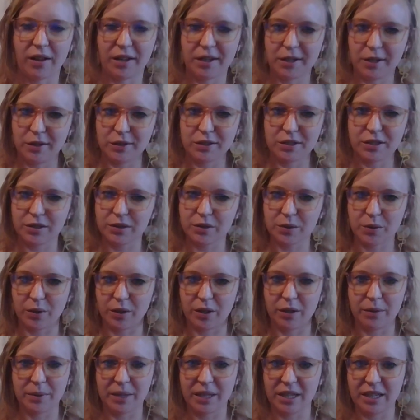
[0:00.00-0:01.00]
I know it's a
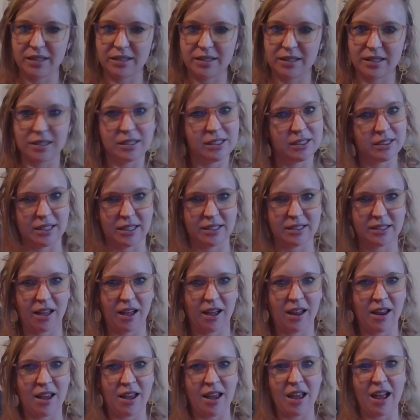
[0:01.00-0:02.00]
squirrel because it does that.